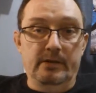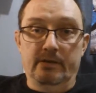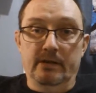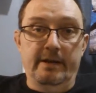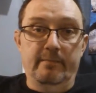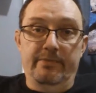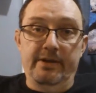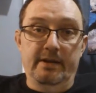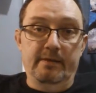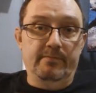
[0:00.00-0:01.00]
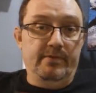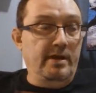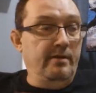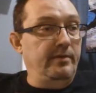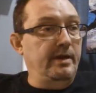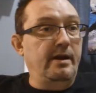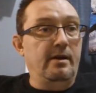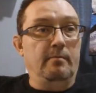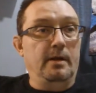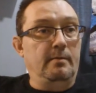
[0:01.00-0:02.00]
just let them thin themselves
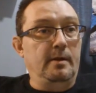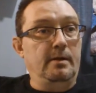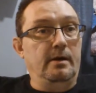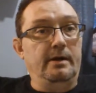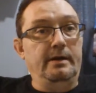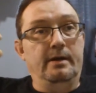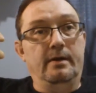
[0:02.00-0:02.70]
out, blah, blah, blah,